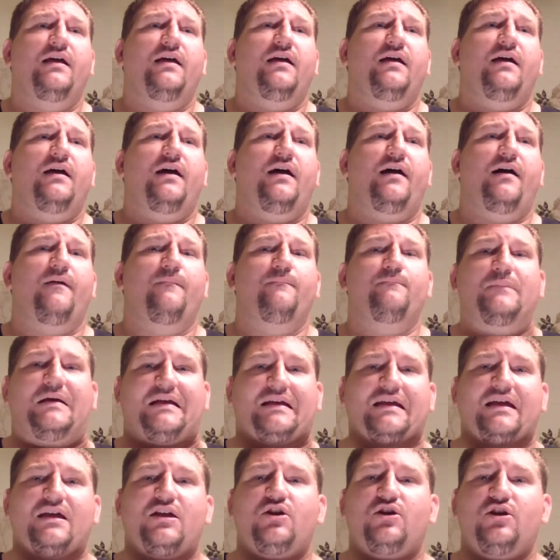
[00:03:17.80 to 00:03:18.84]
But
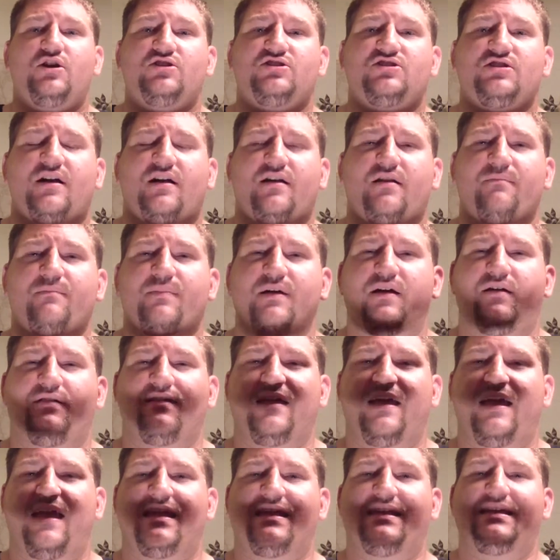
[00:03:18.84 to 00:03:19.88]
get a good solid
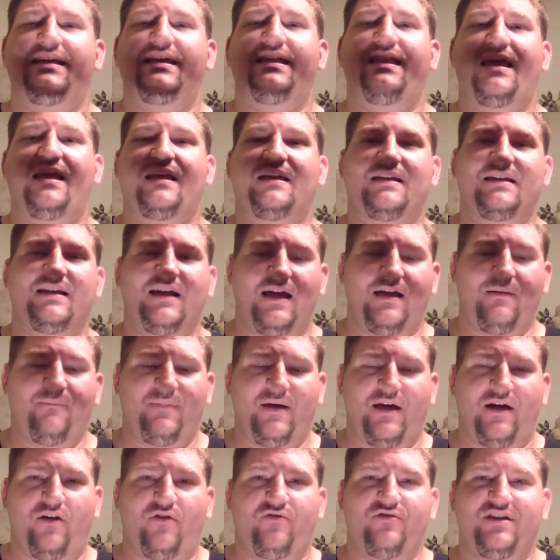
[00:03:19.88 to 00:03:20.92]
belt, and get a
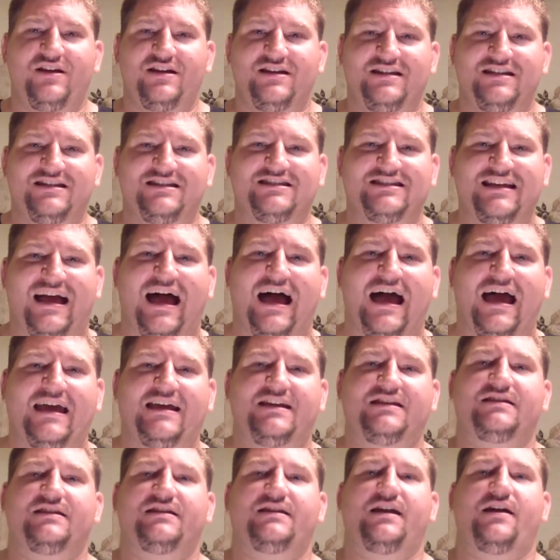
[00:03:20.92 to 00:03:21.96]
belt that is
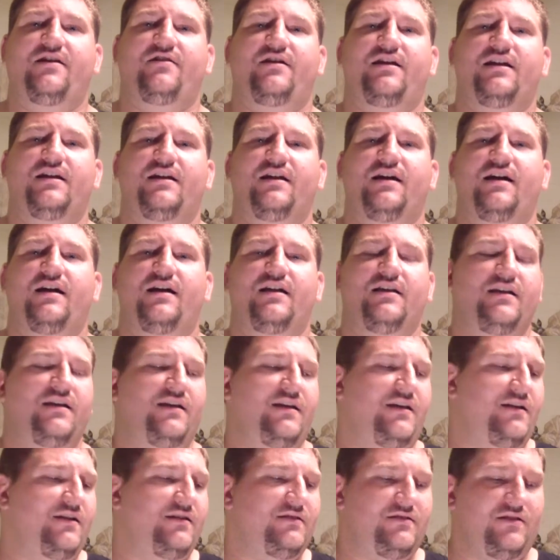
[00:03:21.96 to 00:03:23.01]
designed to carry a gun.
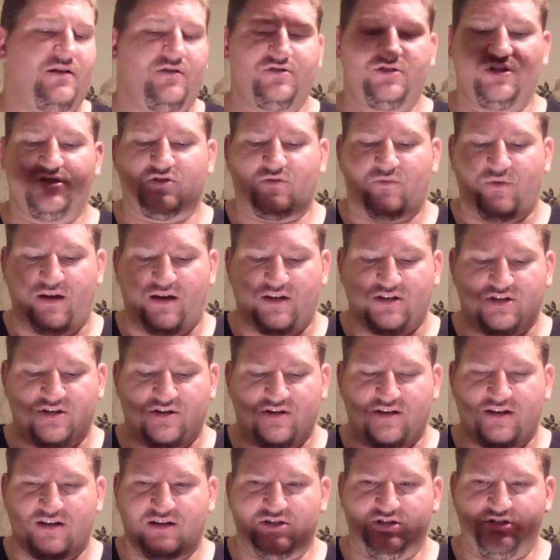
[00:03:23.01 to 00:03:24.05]
Don't just go out here
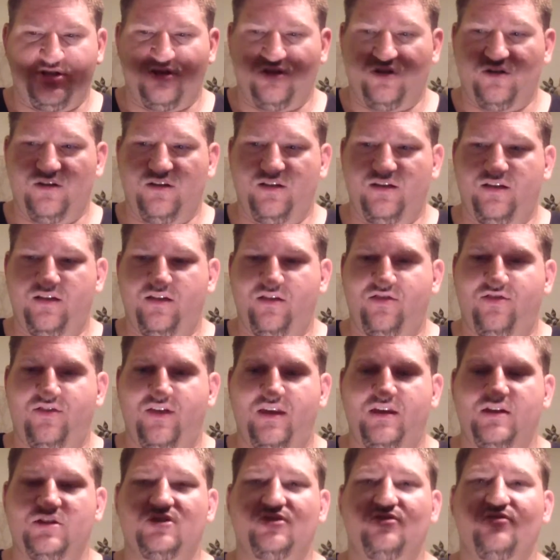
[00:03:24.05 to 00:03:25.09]
and get your
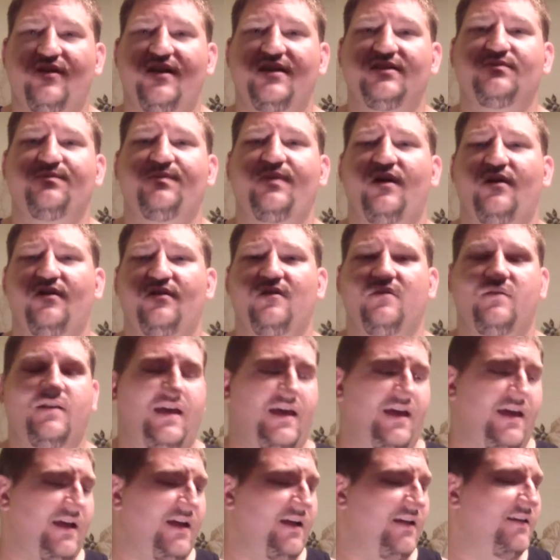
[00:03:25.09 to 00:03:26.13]
thinnest dress belt you
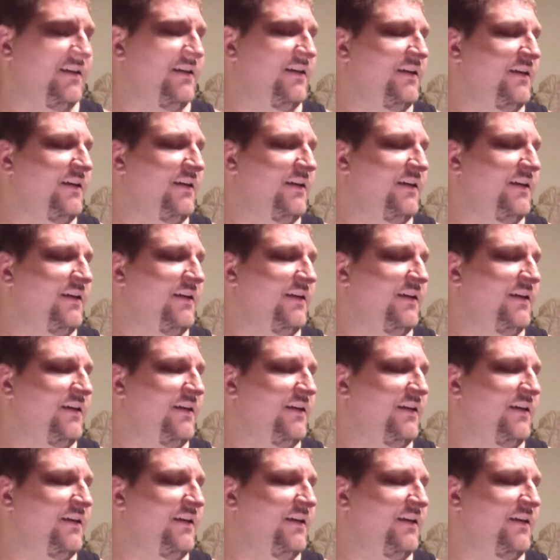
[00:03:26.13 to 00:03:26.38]
can